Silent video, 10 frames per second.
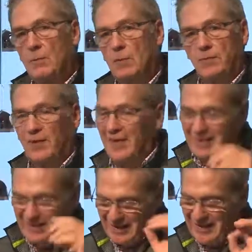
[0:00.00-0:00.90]
But for
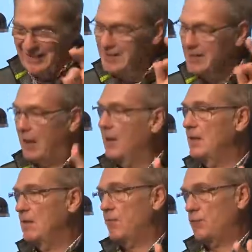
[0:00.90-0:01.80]
like a tiny,
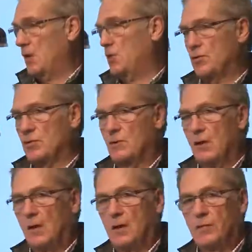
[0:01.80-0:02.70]
tiny fraction
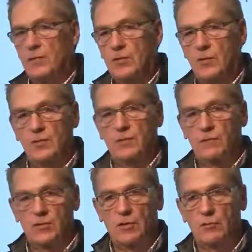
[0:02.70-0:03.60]
of the cost
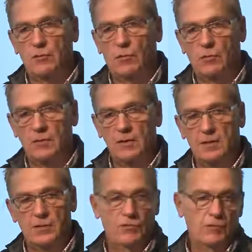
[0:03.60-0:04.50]
of a so-called
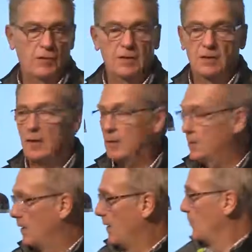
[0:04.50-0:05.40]
industrial internet,
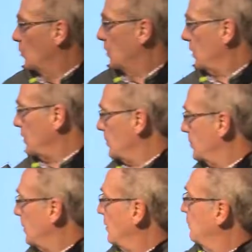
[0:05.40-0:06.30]
you're getting
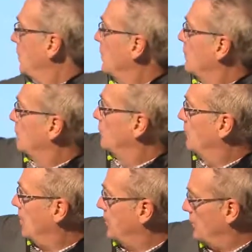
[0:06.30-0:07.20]
this kind of
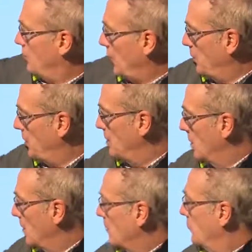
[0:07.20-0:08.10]
rather rapid
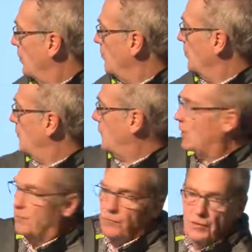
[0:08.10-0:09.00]
growth of
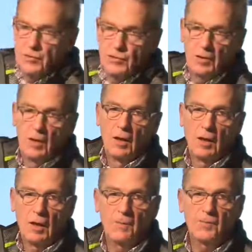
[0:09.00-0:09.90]
coverage
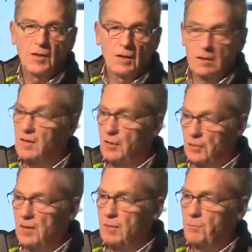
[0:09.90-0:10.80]
um, in a
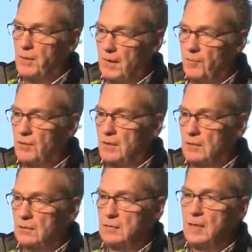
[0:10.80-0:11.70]
totally
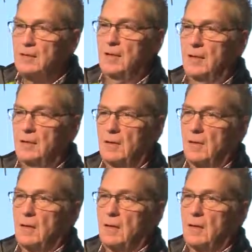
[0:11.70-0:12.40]
parallel internet